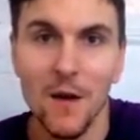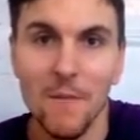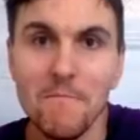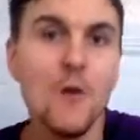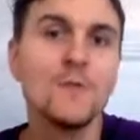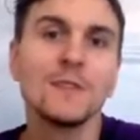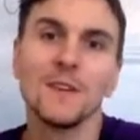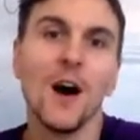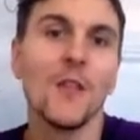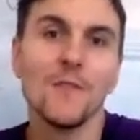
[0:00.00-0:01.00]
most
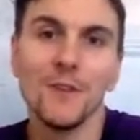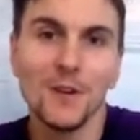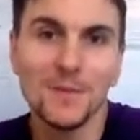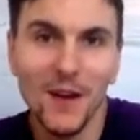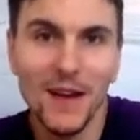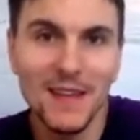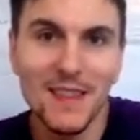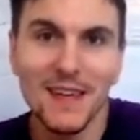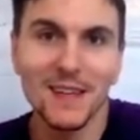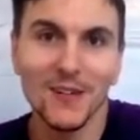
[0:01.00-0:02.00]
other verbs I can
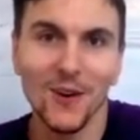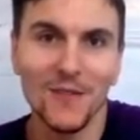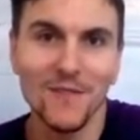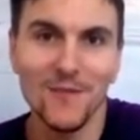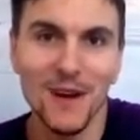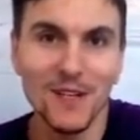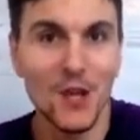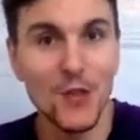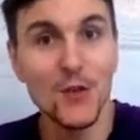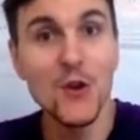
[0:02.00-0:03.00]
think of in
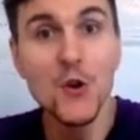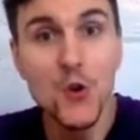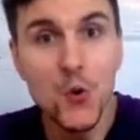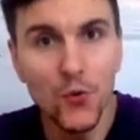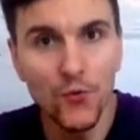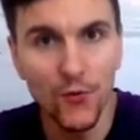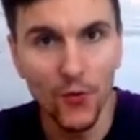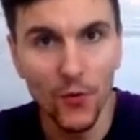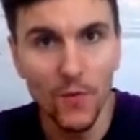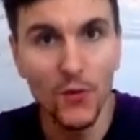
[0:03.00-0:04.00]
French, the nous
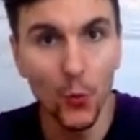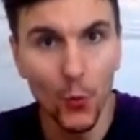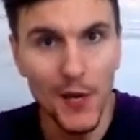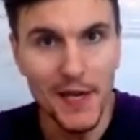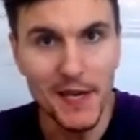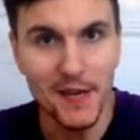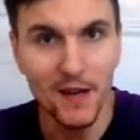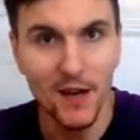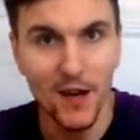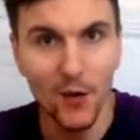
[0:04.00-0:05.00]
form, the we,
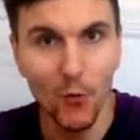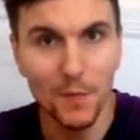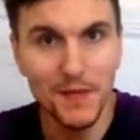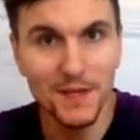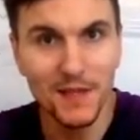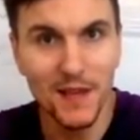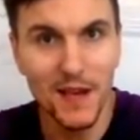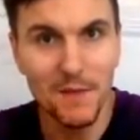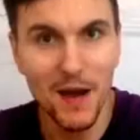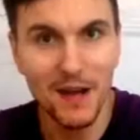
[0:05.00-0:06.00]
will be the
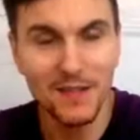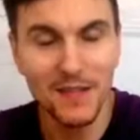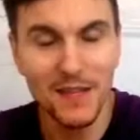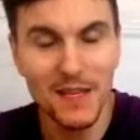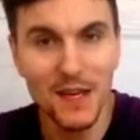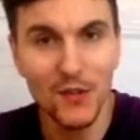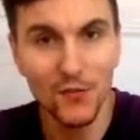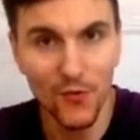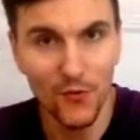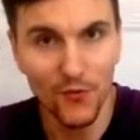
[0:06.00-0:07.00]
same as the
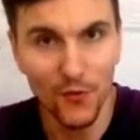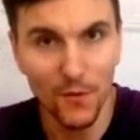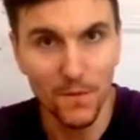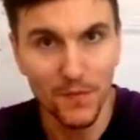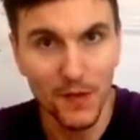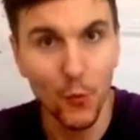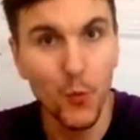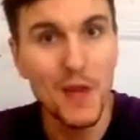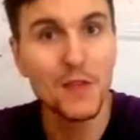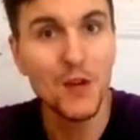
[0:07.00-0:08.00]
vous form,
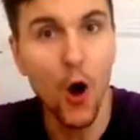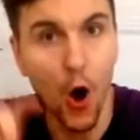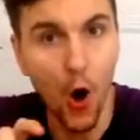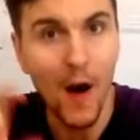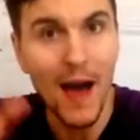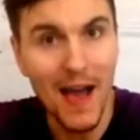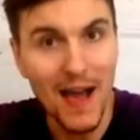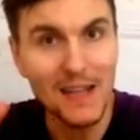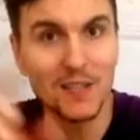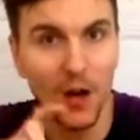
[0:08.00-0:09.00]
with an en,
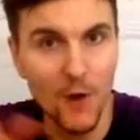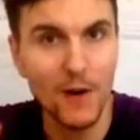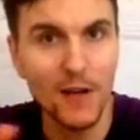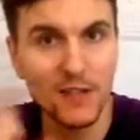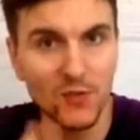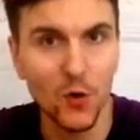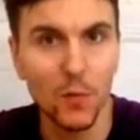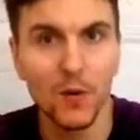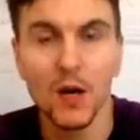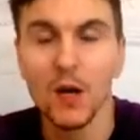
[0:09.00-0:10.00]
a direct swap.